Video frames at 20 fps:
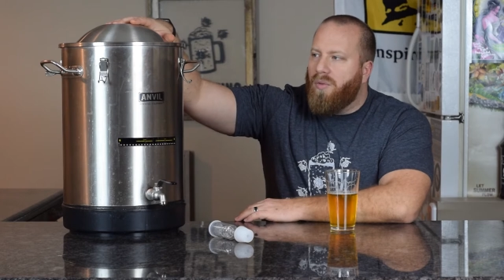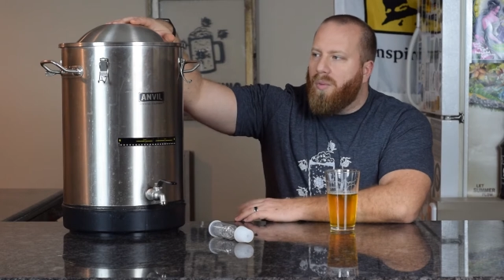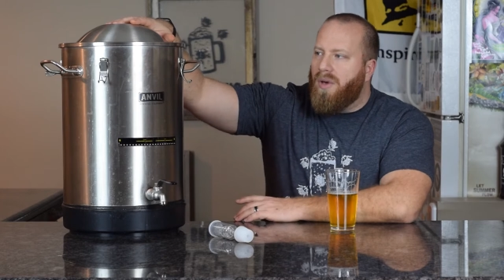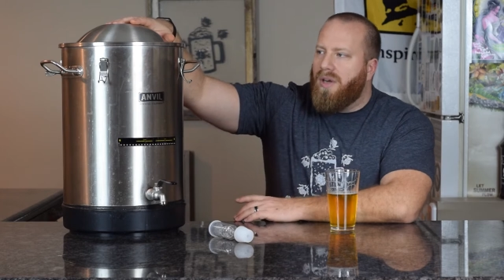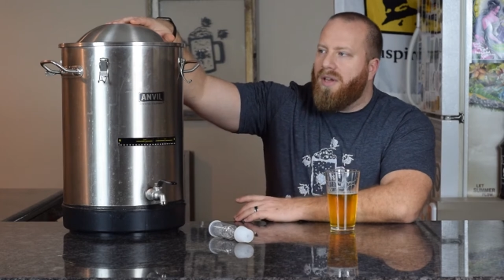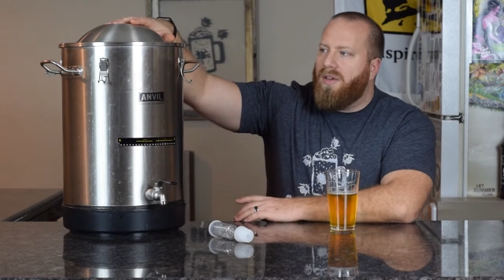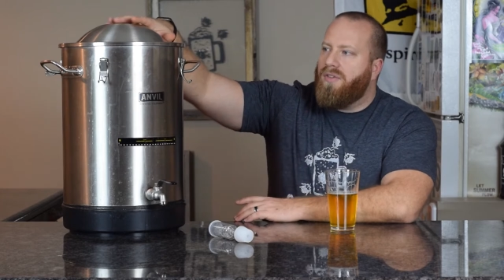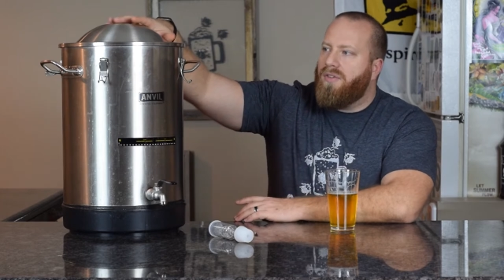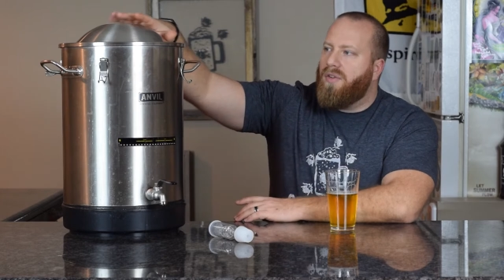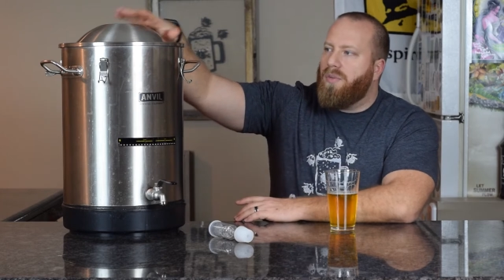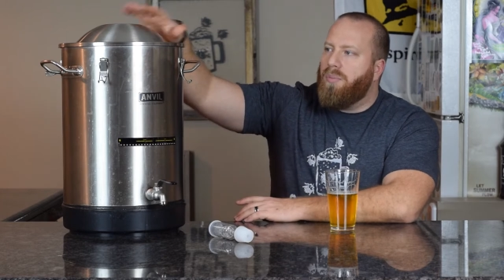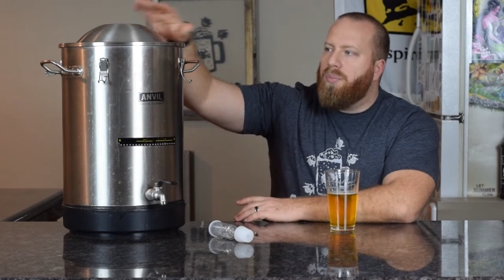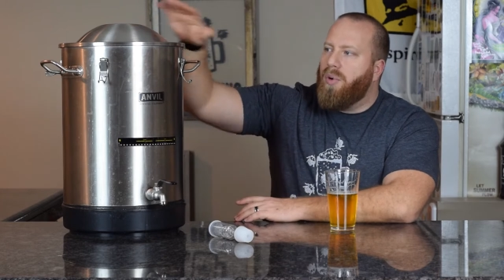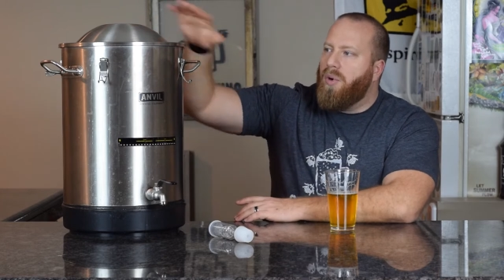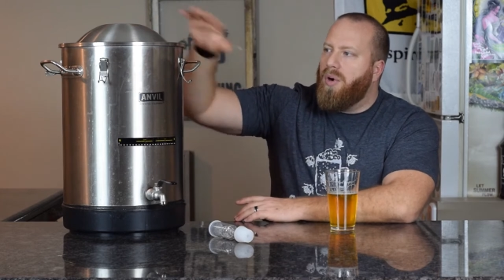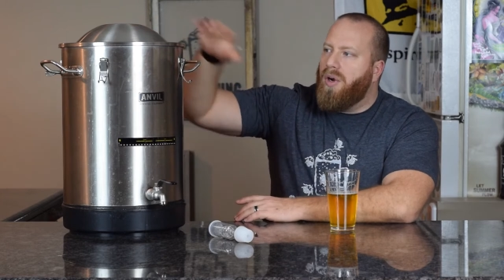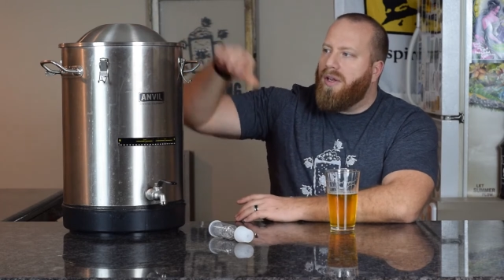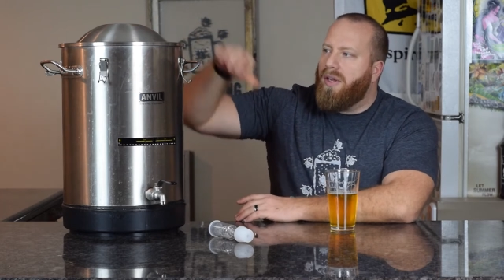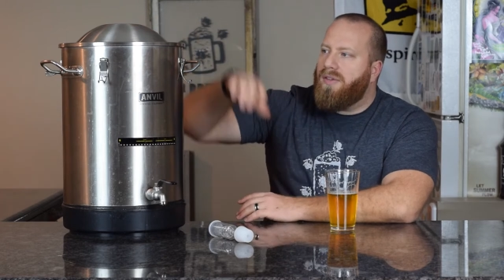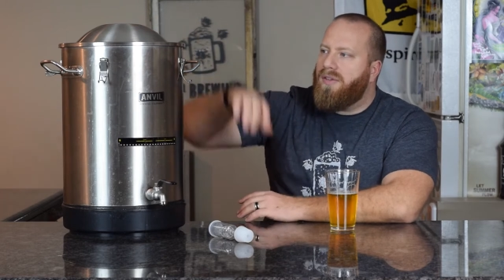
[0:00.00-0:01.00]
wanted to
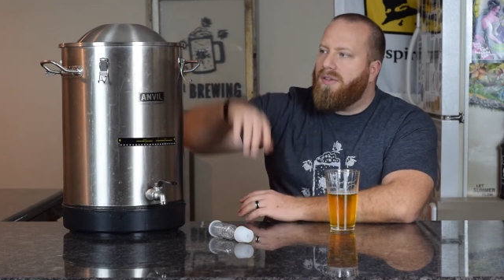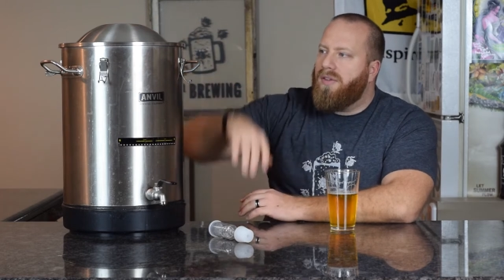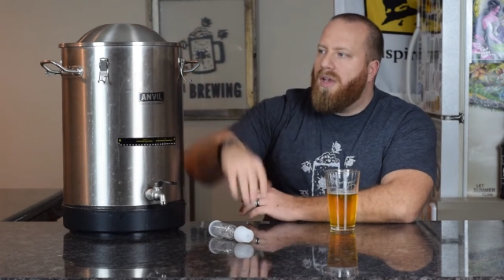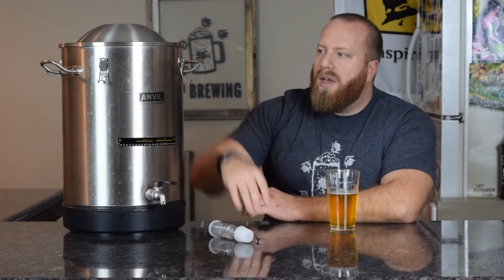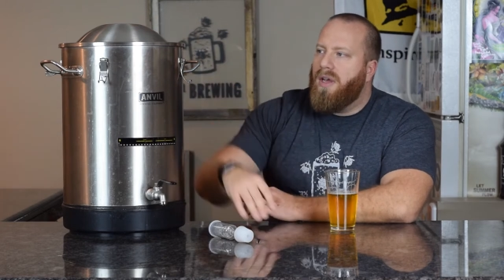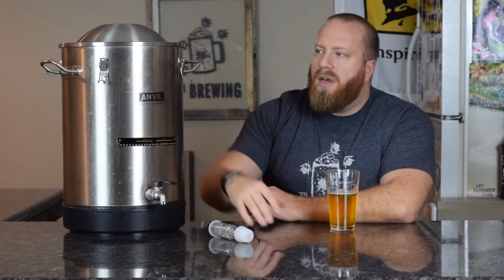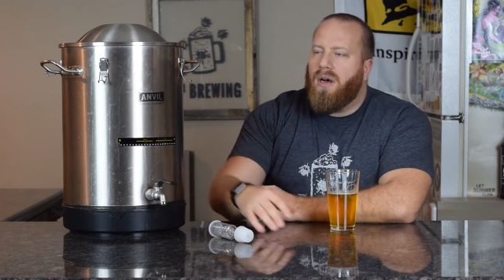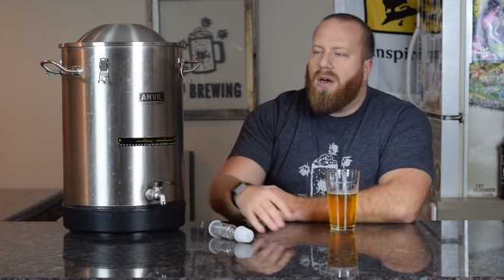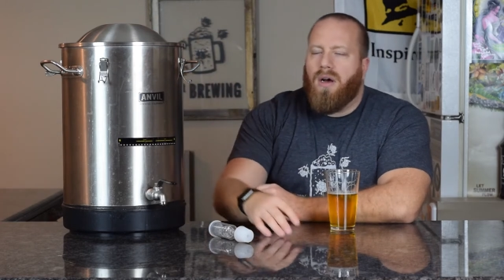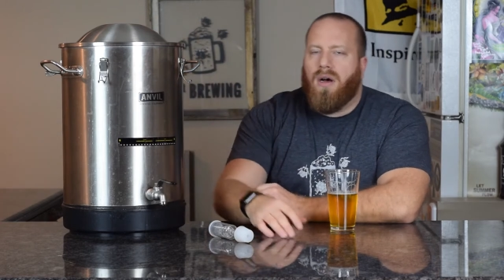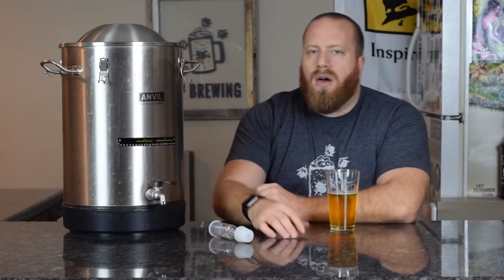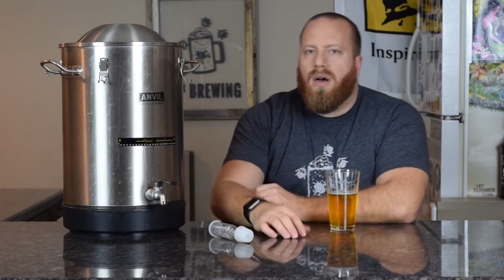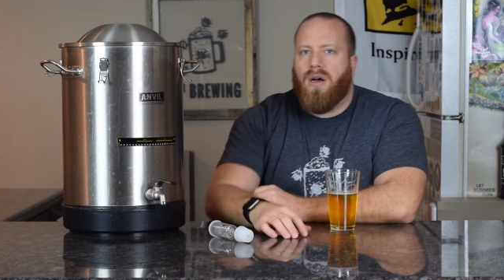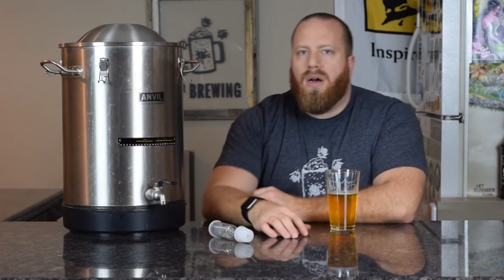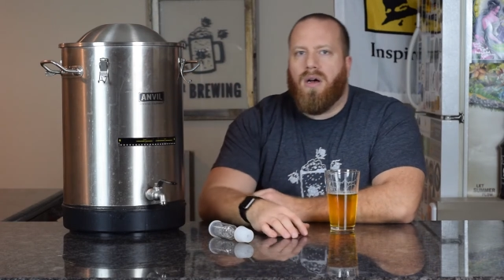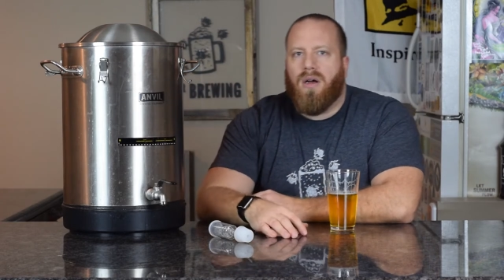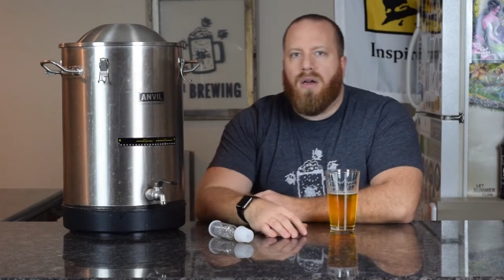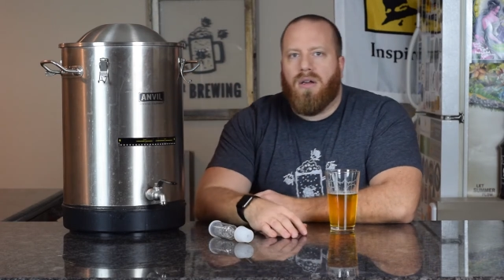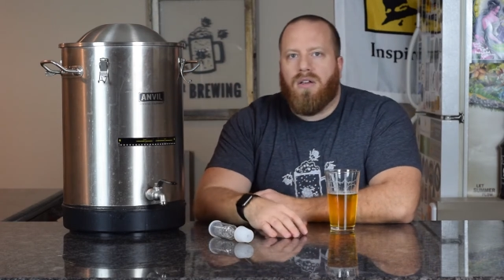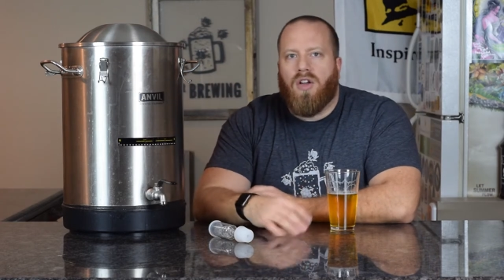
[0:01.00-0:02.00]
put
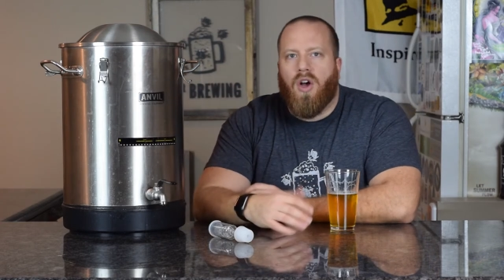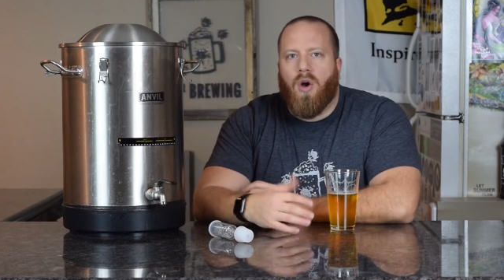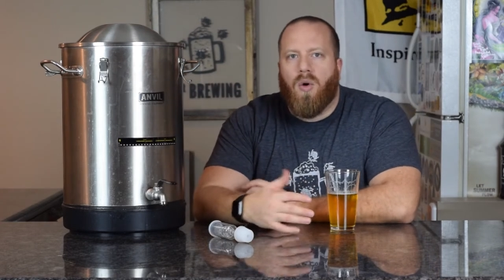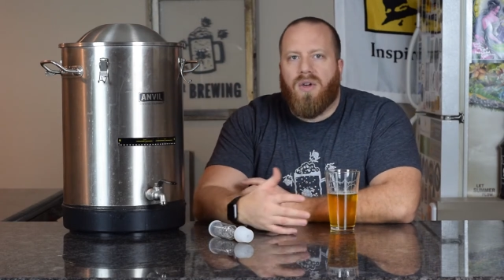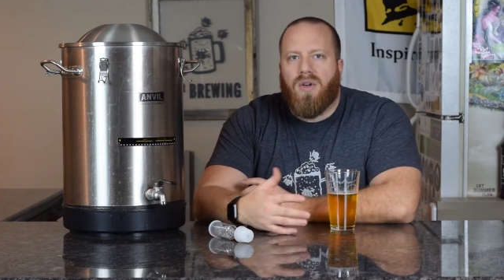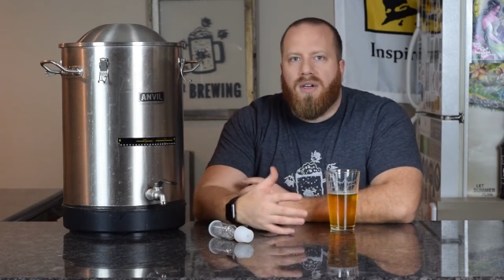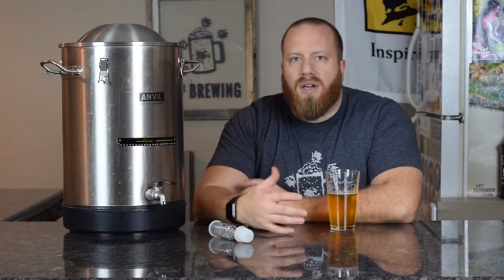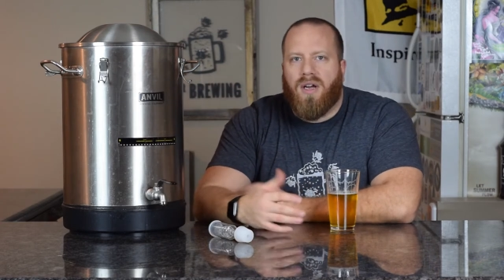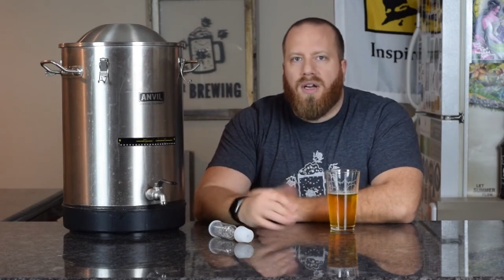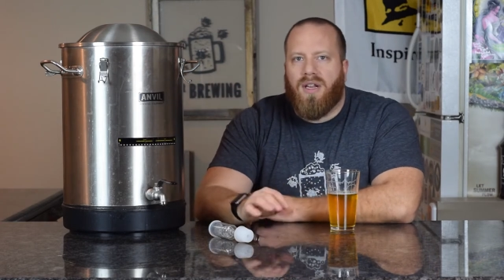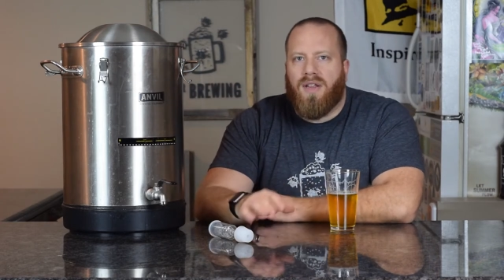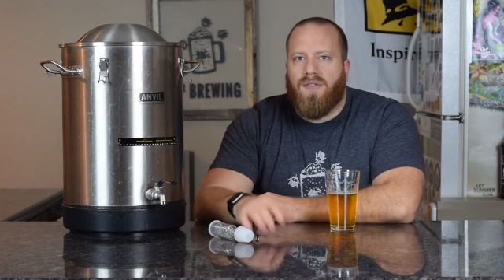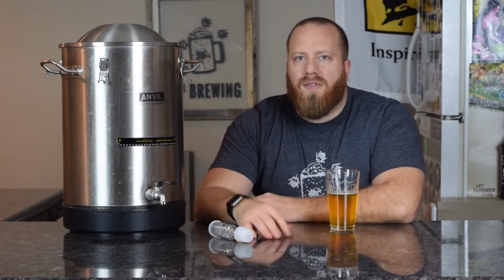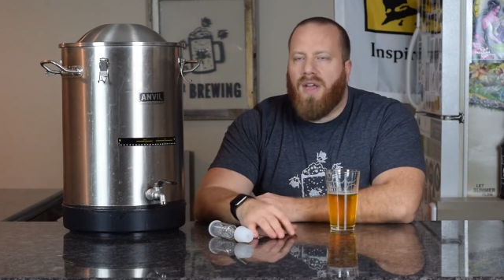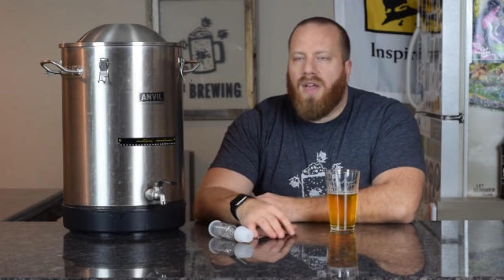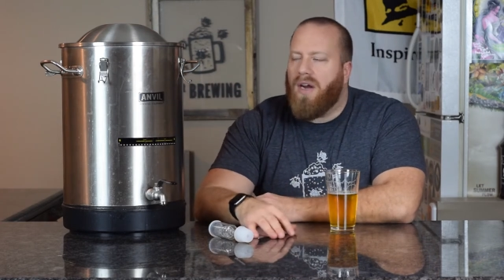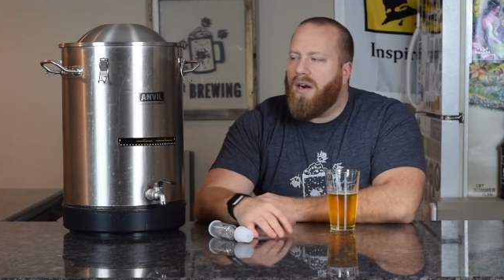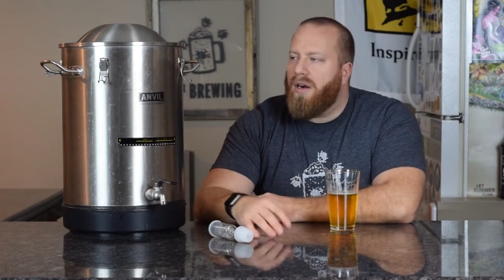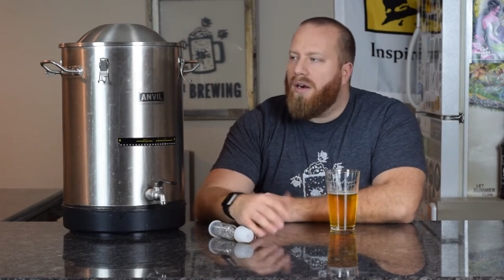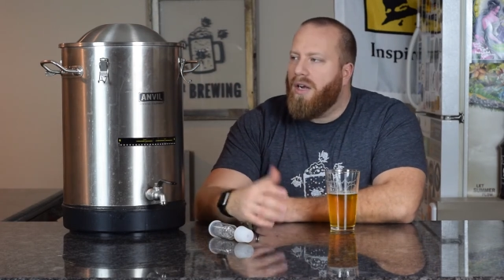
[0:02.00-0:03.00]
uh, coconut in
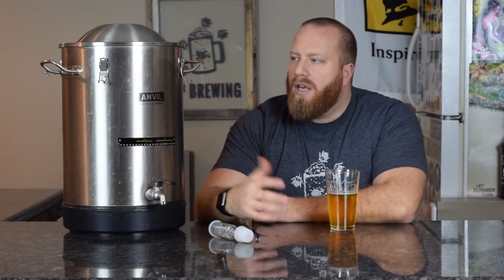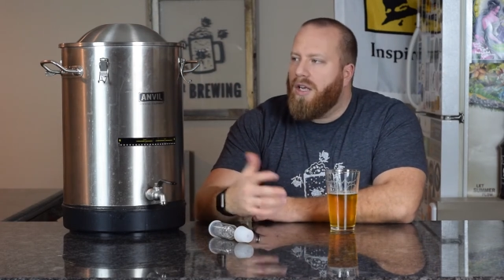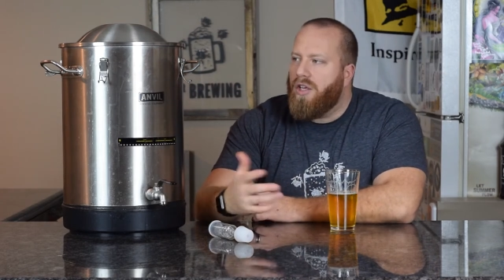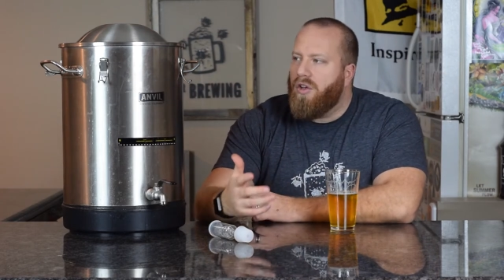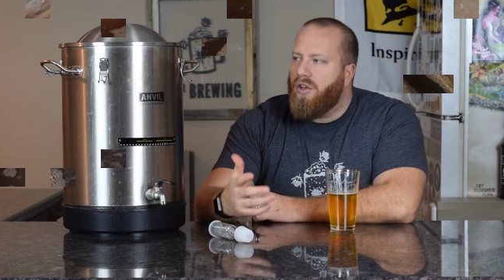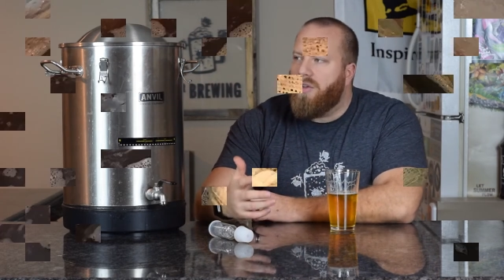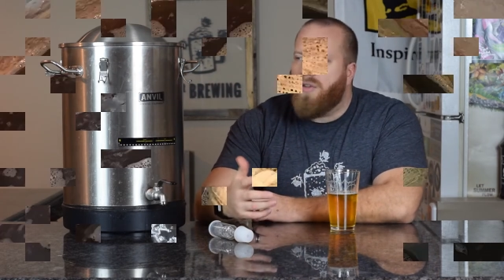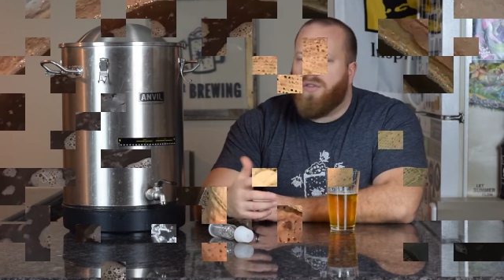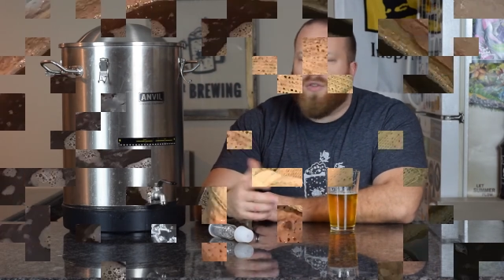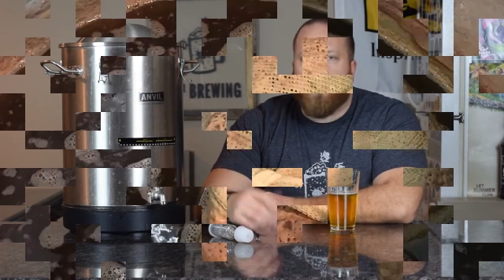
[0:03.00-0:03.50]
there, you could